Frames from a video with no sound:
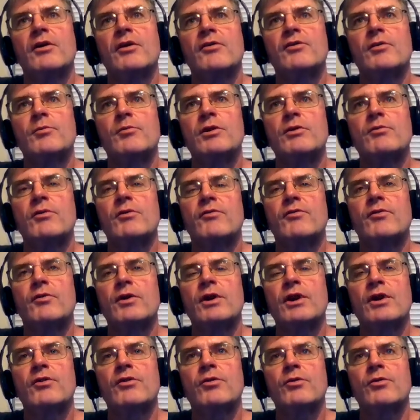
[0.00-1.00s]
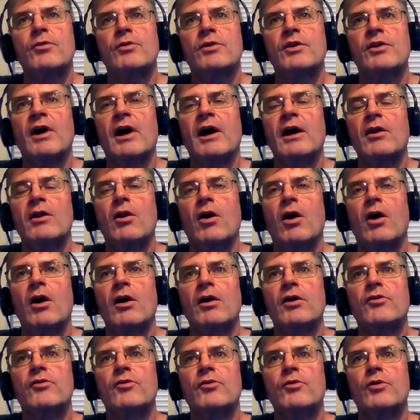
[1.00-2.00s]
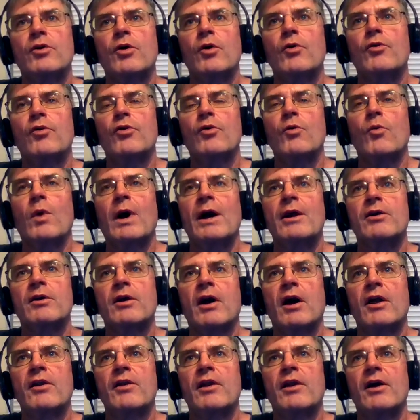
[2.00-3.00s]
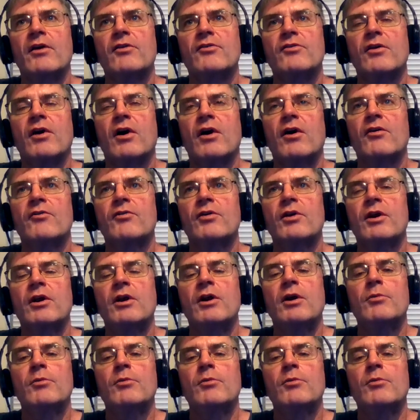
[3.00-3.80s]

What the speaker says: simply referring to the dialogue to go to the wider context of